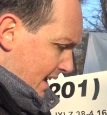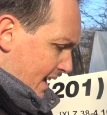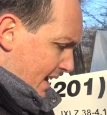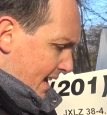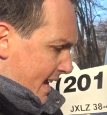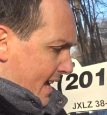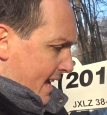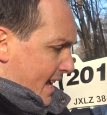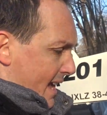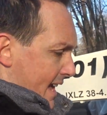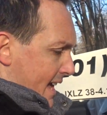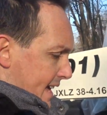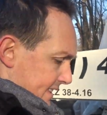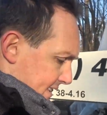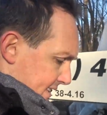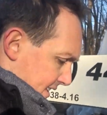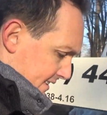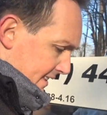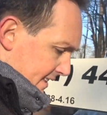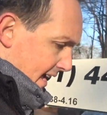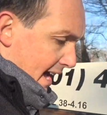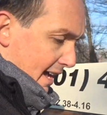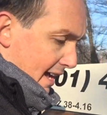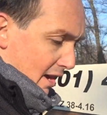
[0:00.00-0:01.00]

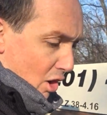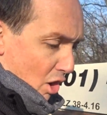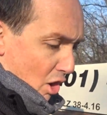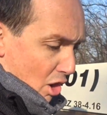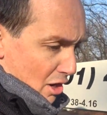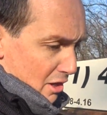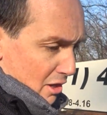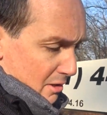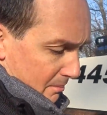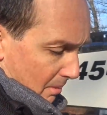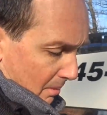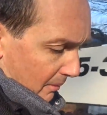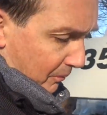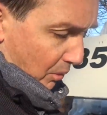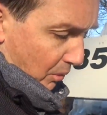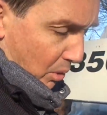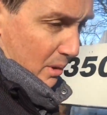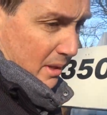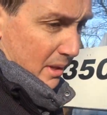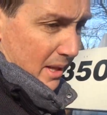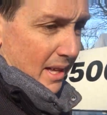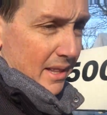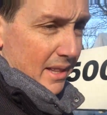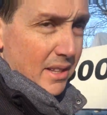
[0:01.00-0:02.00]
and not harden
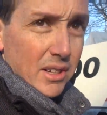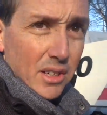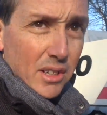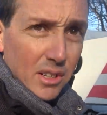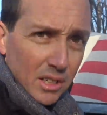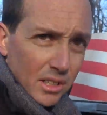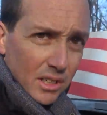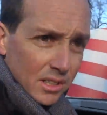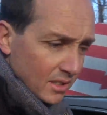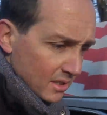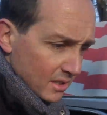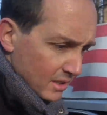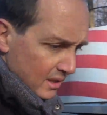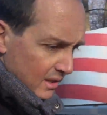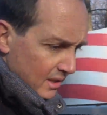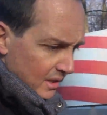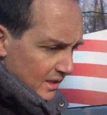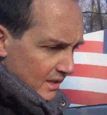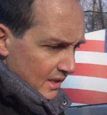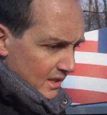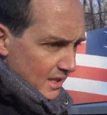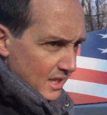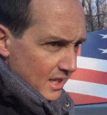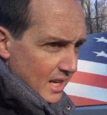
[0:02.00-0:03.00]
before the other
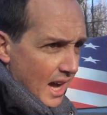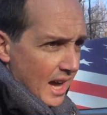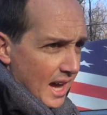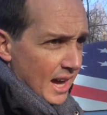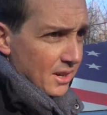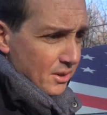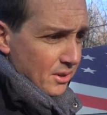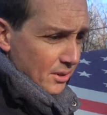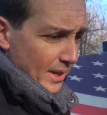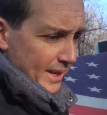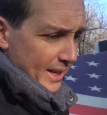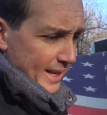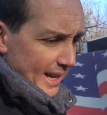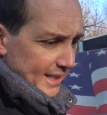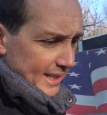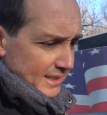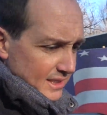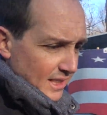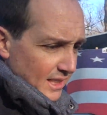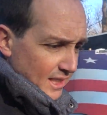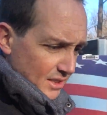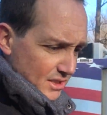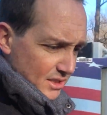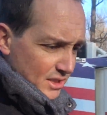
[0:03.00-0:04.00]
concrete
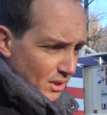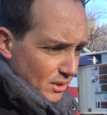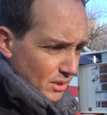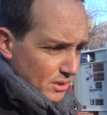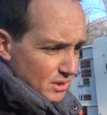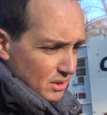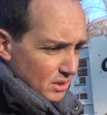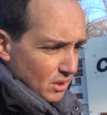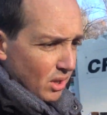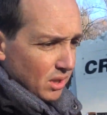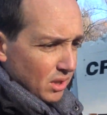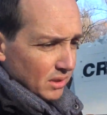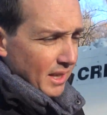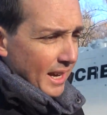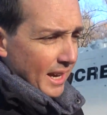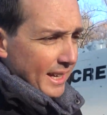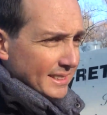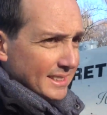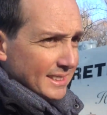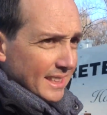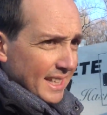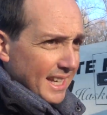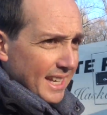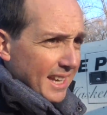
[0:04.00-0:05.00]
gets here so it's all
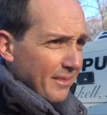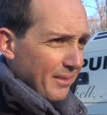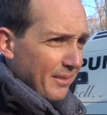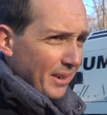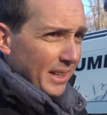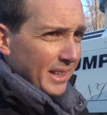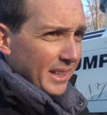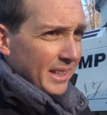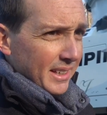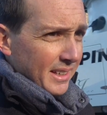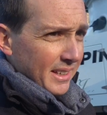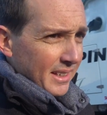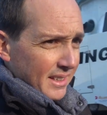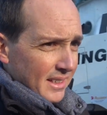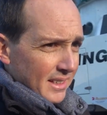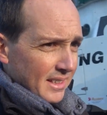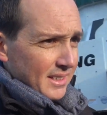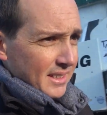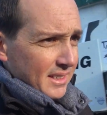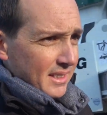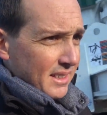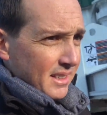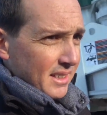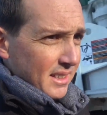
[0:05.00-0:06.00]
nice and even.
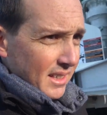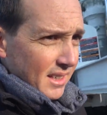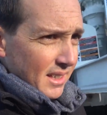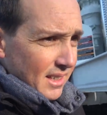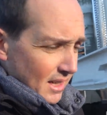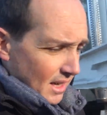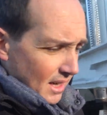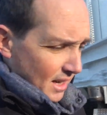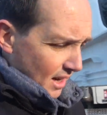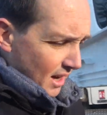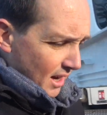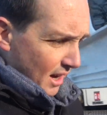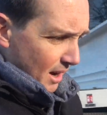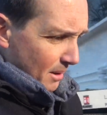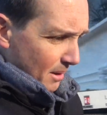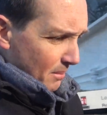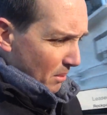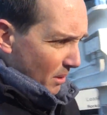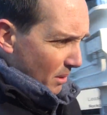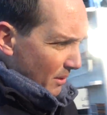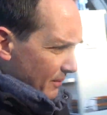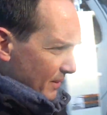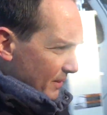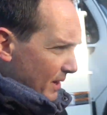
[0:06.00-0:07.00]

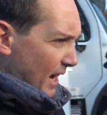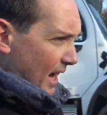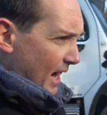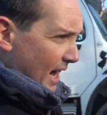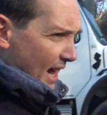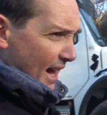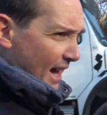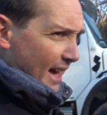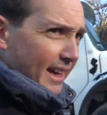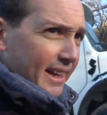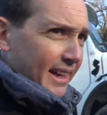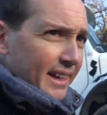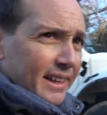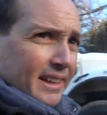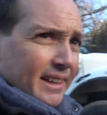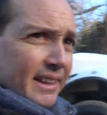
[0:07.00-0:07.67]
Um, we've got,